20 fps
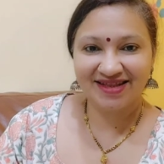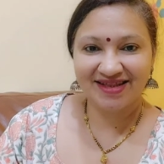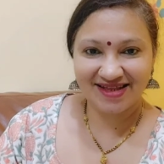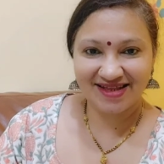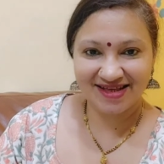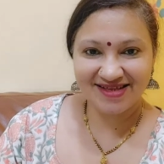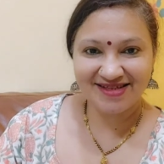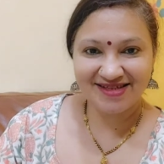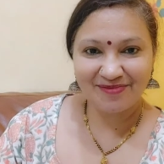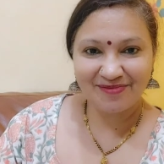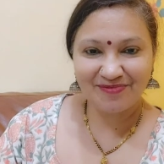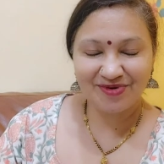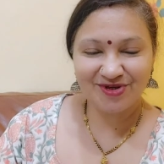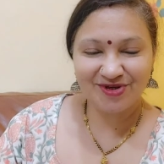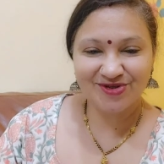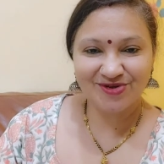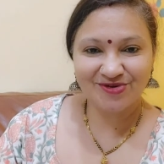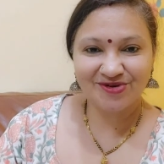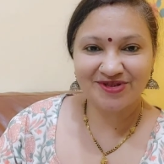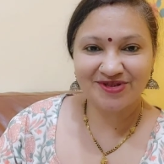This
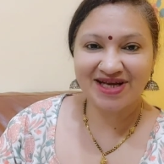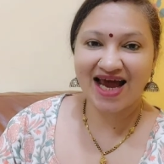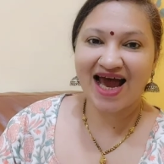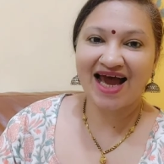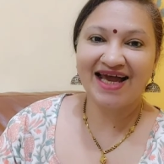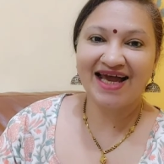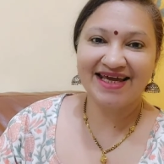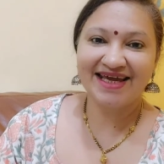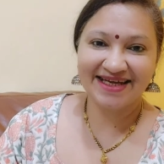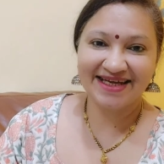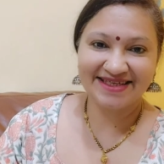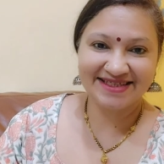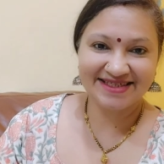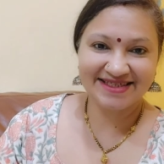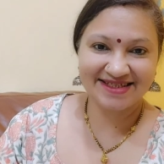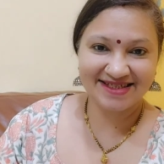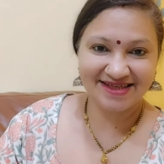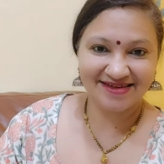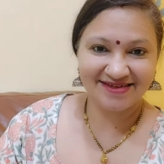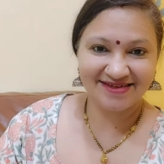episode I end
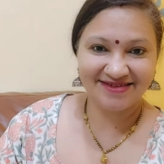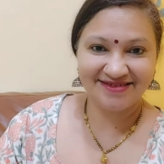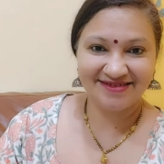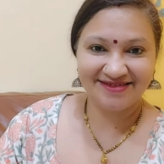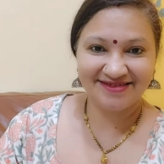it here.